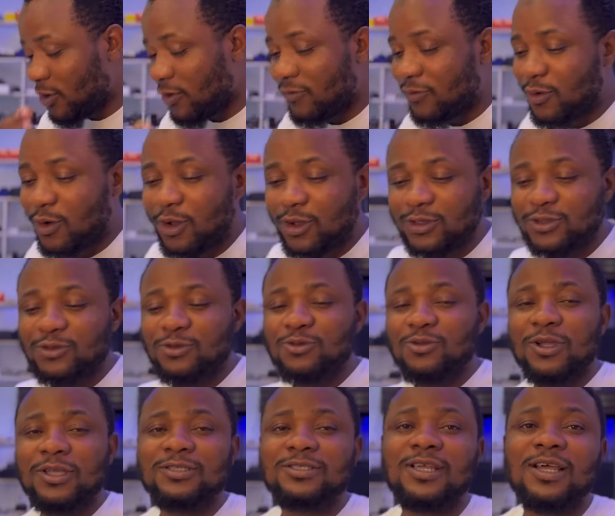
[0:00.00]
of course, you
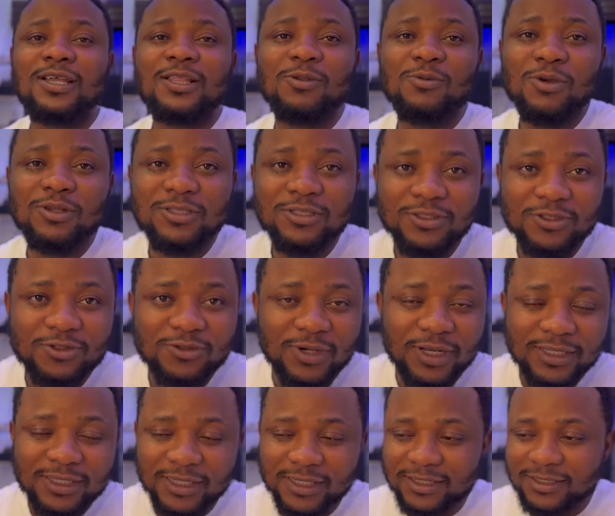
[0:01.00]
know exactly what is
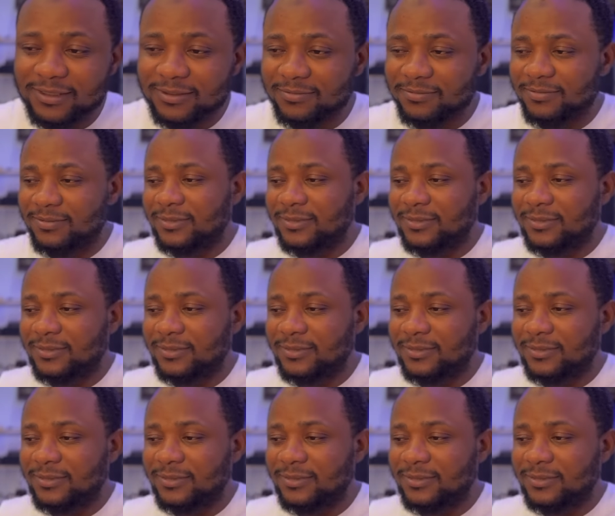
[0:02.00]
trending.